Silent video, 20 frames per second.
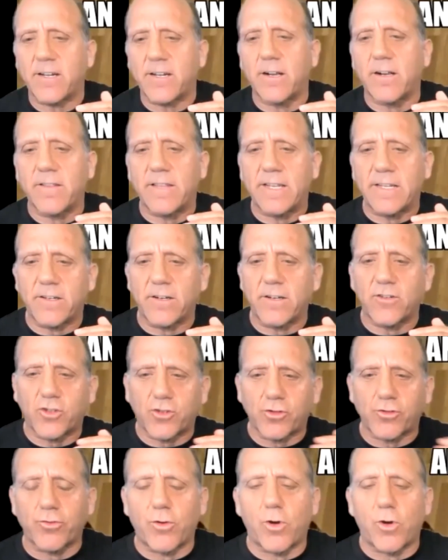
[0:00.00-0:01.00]
are
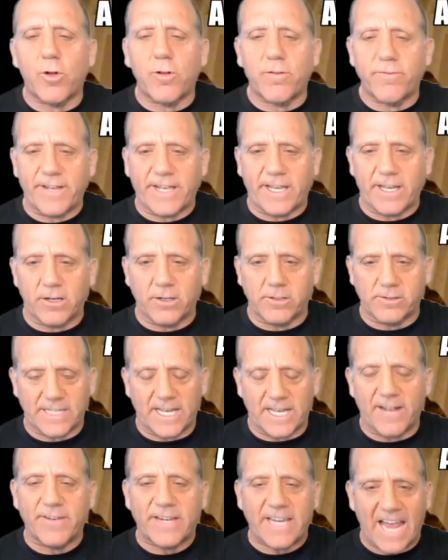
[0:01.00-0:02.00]
troll videos that
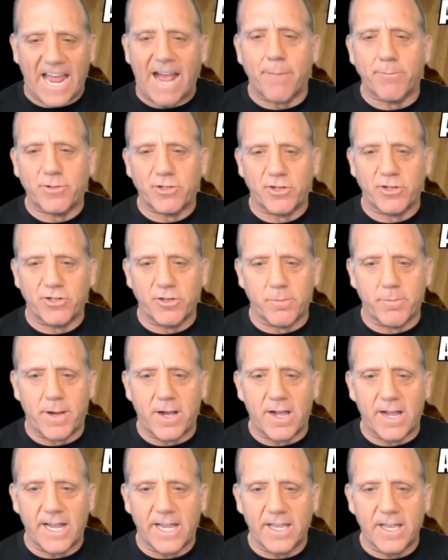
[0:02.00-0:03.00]
have captured your
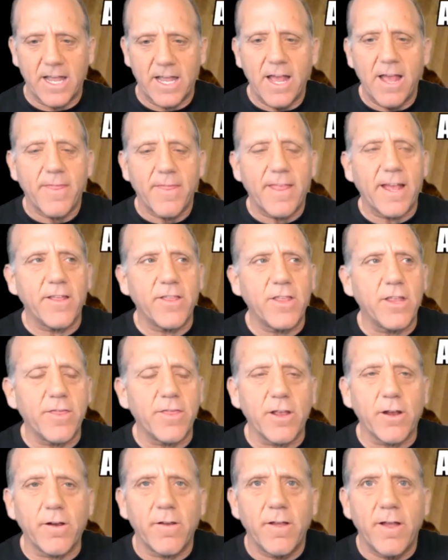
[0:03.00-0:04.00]
mind. That
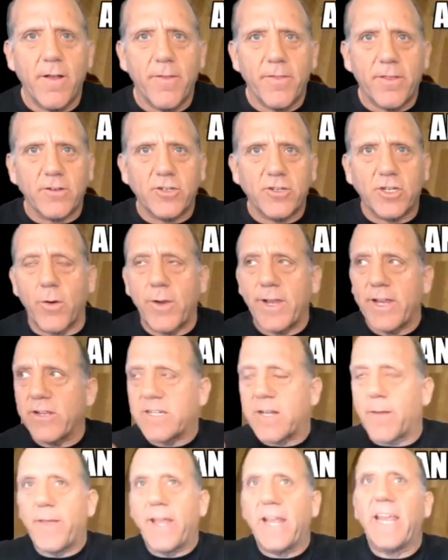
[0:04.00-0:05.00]
they're showing you
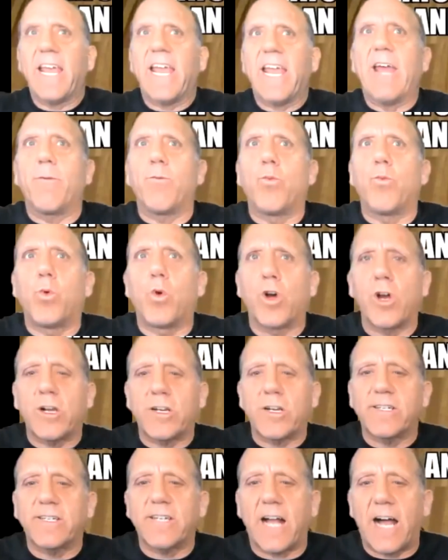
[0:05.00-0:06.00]
something. It
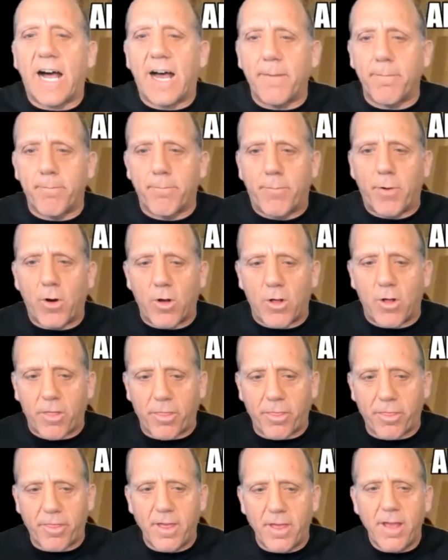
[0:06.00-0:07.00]
works on
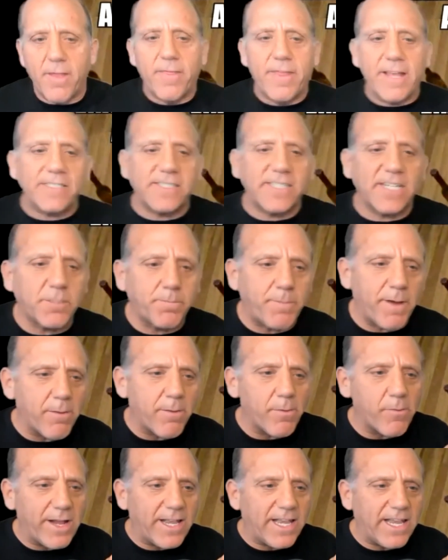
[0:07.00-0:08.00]
both. This
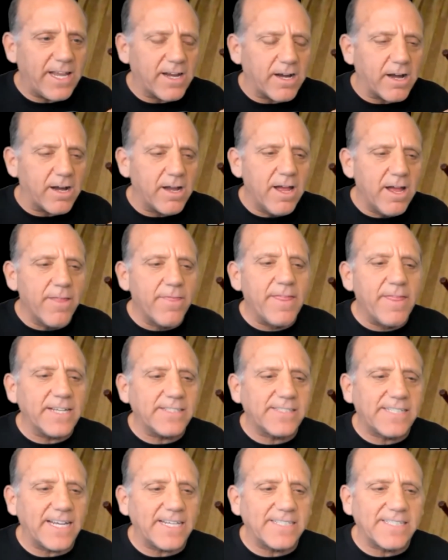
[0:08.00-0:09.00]
experiment right here,
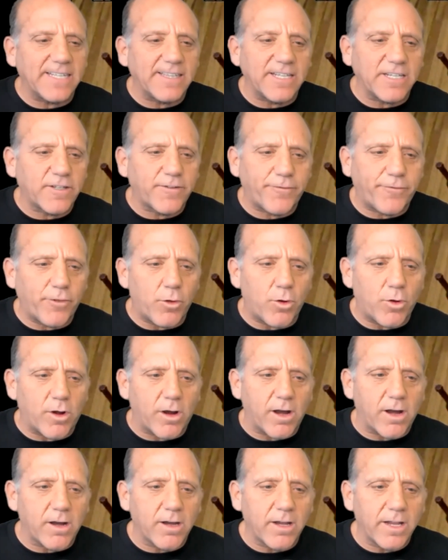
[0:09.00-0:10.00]
this says that this
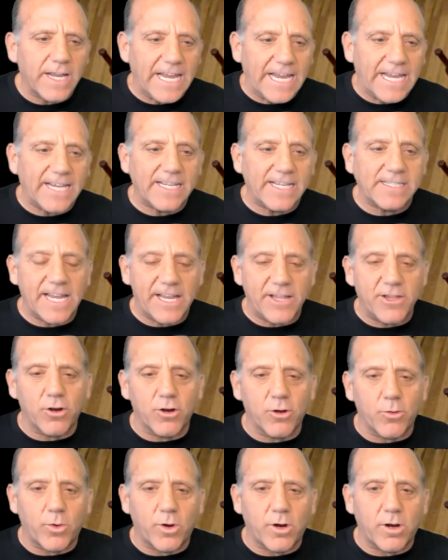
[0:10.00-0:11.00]
floor is in
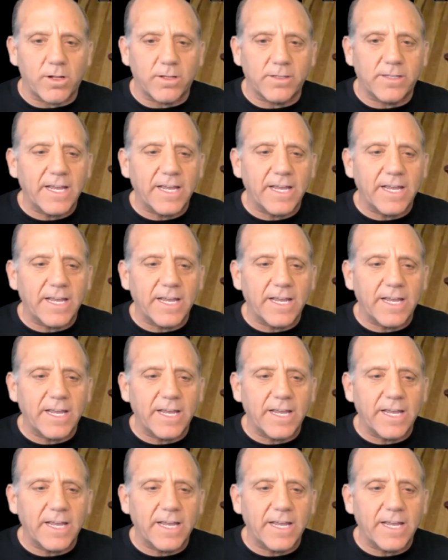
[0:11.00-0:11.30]
your world